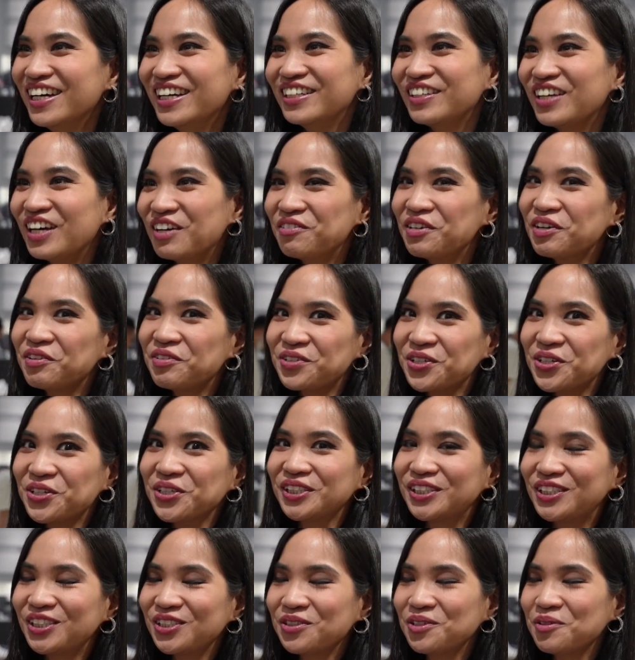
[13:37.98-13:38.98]
Yeah,
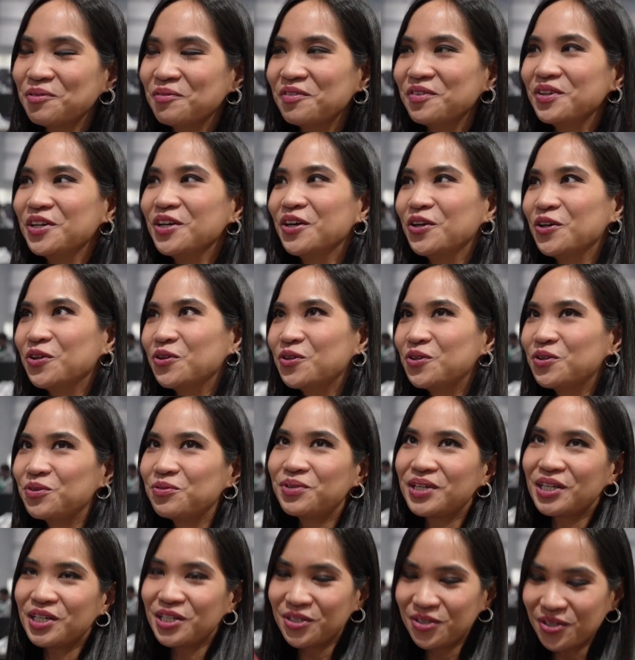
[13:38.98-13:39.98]

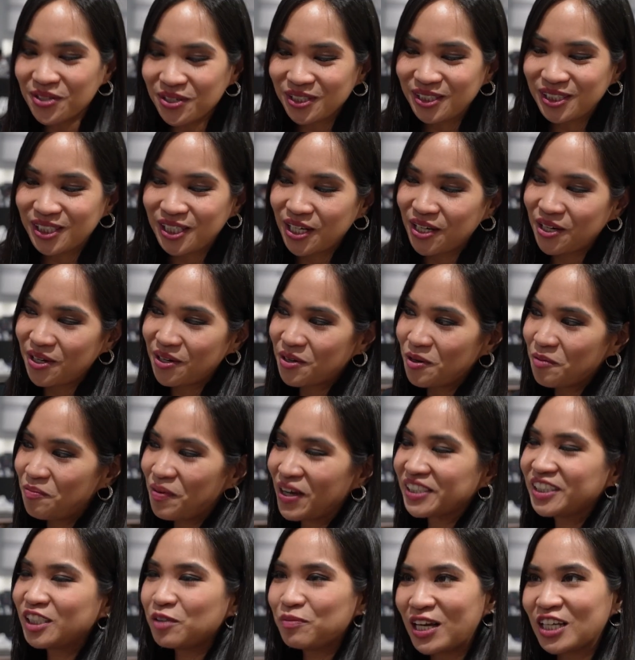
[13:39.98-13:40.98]
we used to
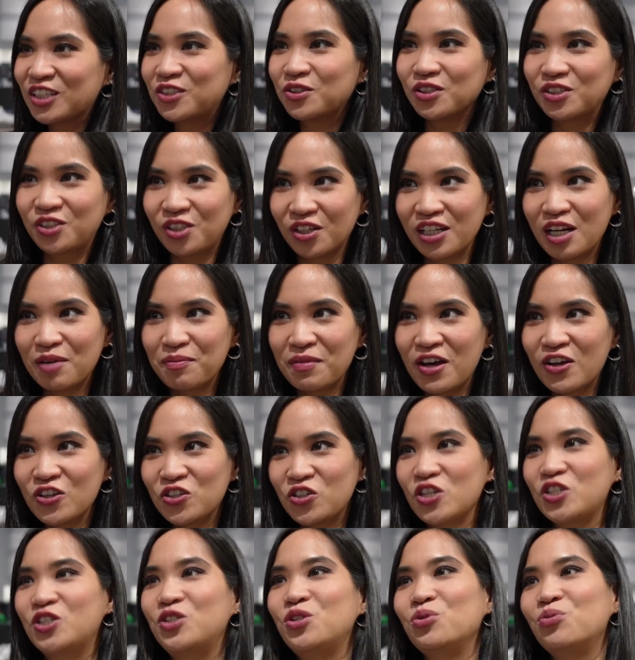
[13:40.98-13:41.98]
participate to tournaments
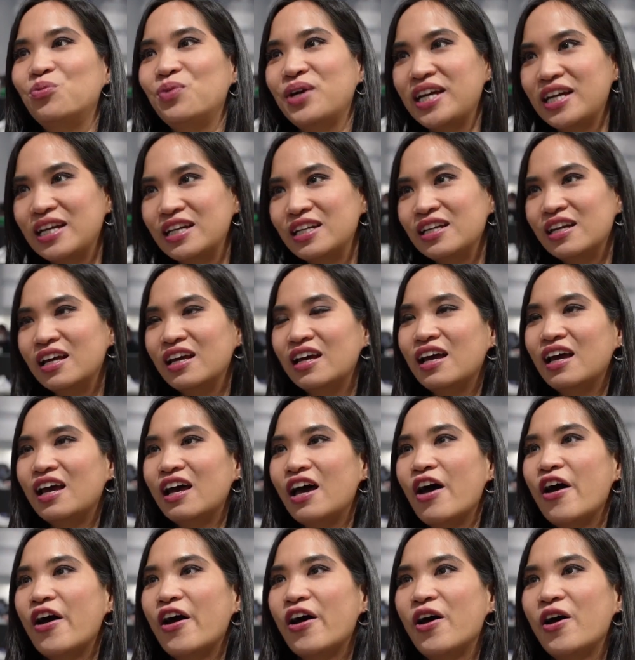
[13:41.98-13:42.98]
just to win
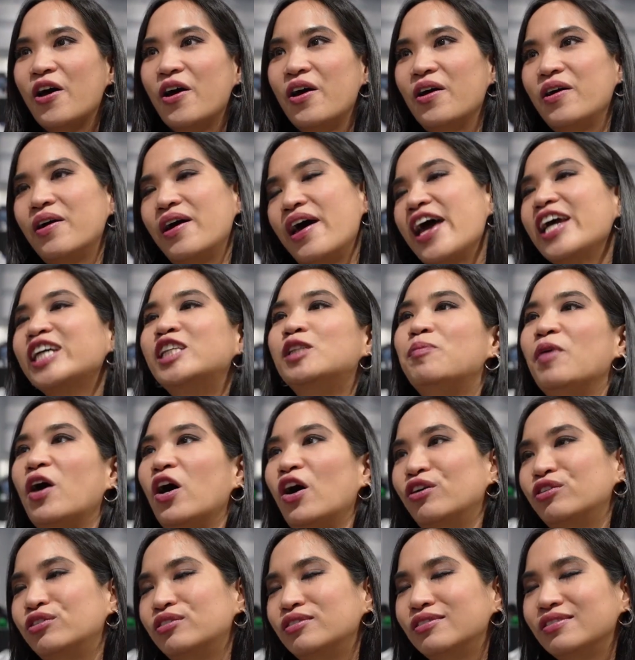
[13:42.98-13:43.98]

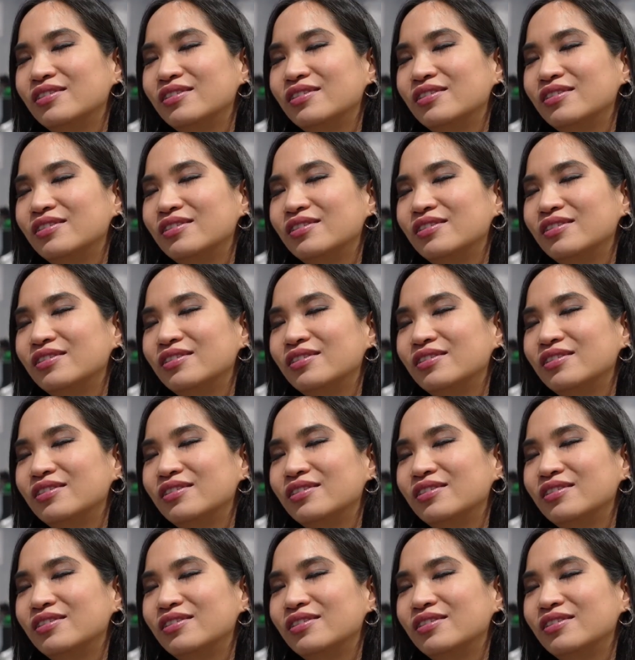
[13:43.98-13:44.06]
Xbox.